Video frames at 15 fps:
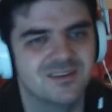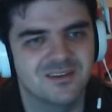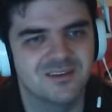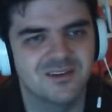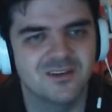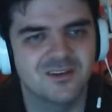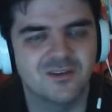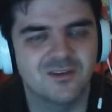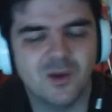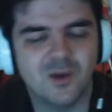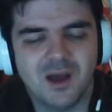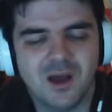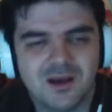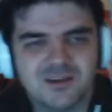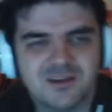So I'm
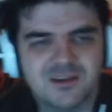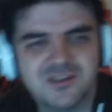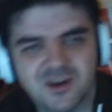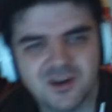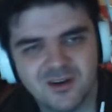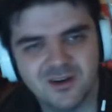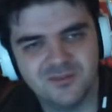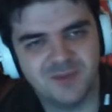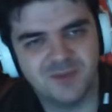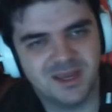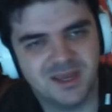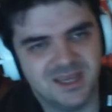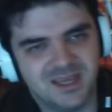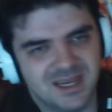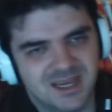going to start off
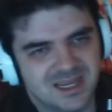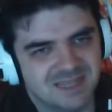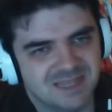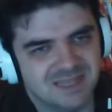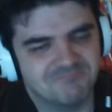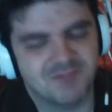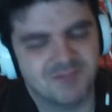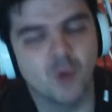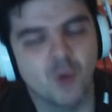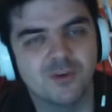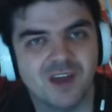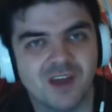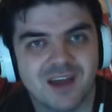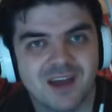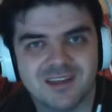by holding your
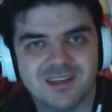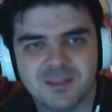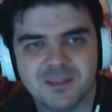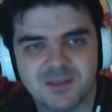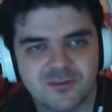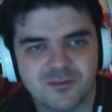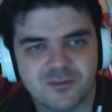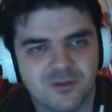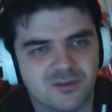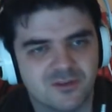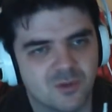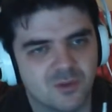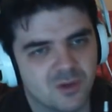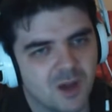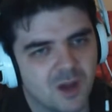hand a little bit through it. So
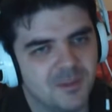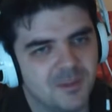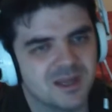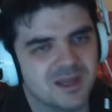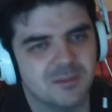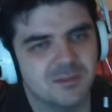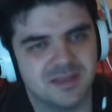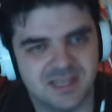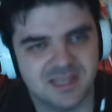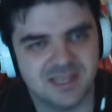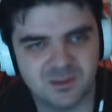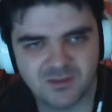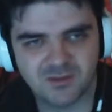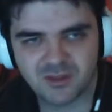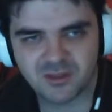copy and complete these. We've
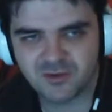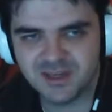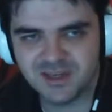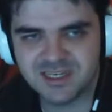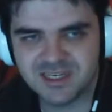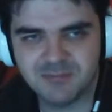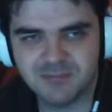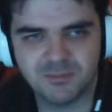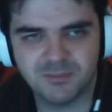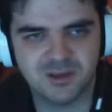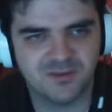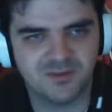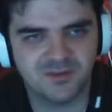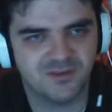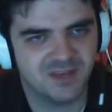got 3t plus
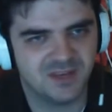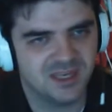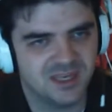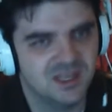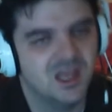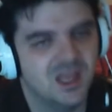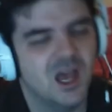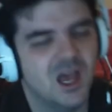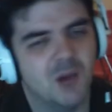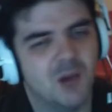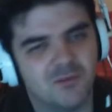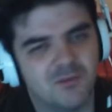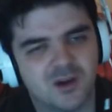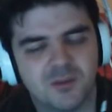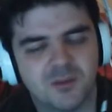15, and we've got
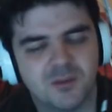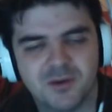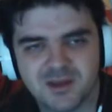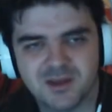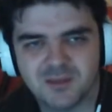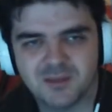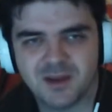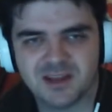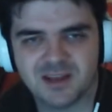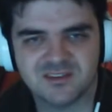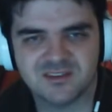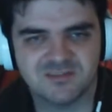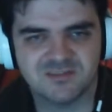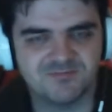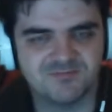to put it in the brackets.
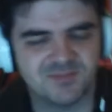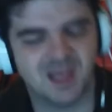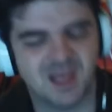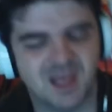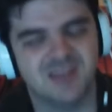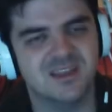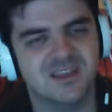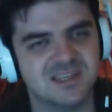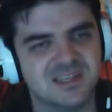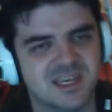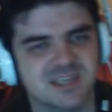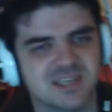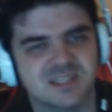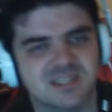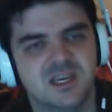And in this
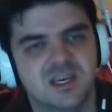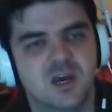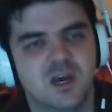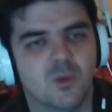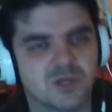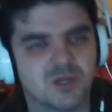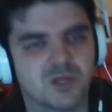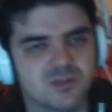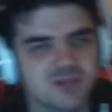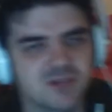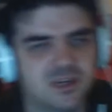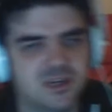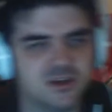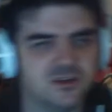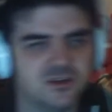case, what you're really
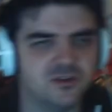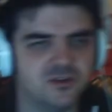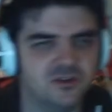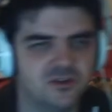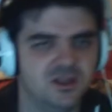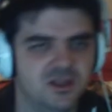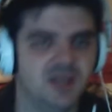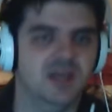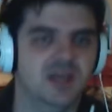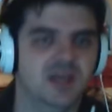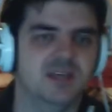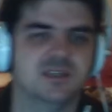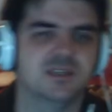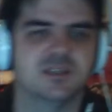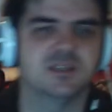looking to do is